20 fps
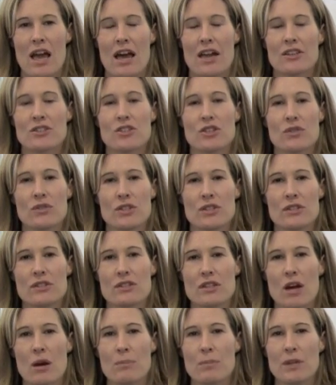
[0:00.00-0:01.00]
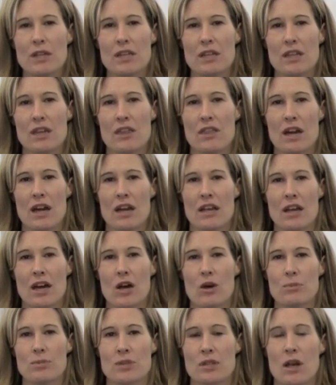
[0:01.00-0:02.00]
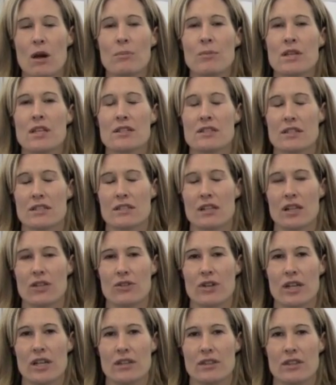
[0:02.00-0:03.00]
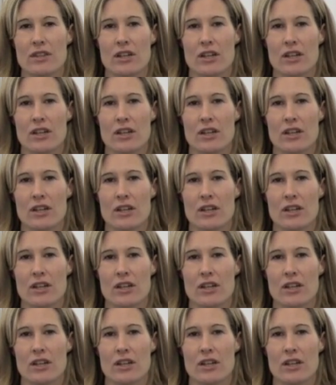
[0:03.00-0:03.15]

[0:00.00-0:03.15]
and services company that helps companies accelerate